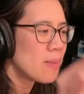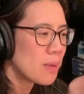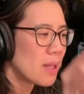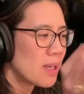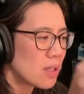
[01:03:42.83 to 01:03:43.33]
and
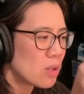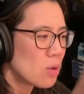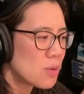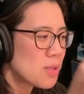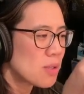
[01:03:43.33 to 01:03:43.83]
malignant
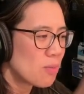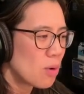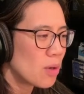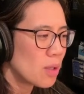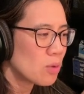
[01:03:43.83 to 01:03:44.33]
causes of
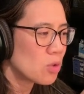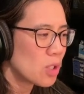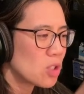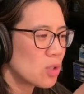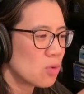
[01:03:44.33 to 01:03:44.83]
bronchial
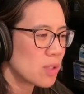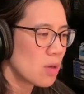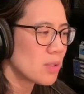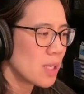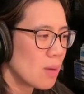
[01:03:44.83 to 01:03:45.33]
strictures
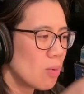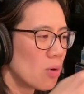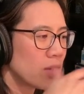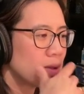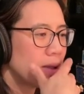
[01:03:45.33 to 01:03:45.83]
resulting in
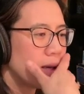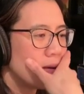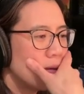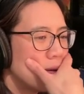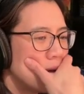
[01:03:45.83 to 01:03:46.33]

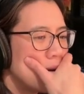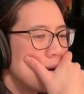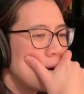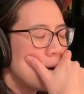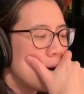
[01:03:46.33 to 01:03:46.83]
bronchocele.
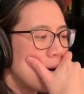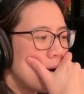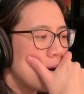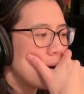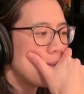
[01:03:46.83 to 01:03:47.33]

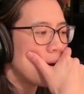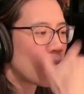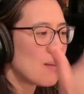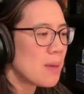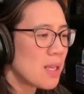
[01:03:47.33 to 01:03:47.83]
They
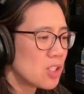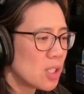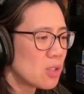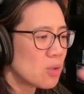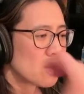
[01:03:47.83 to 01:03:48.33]
can be
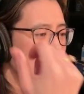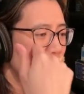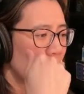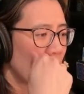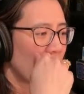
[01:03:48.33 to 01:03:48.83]
congenital as
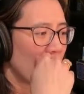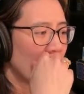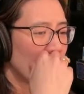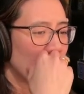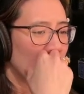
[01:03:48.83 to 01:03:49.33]
well, I
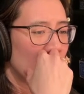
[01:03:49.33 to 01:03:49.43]
think.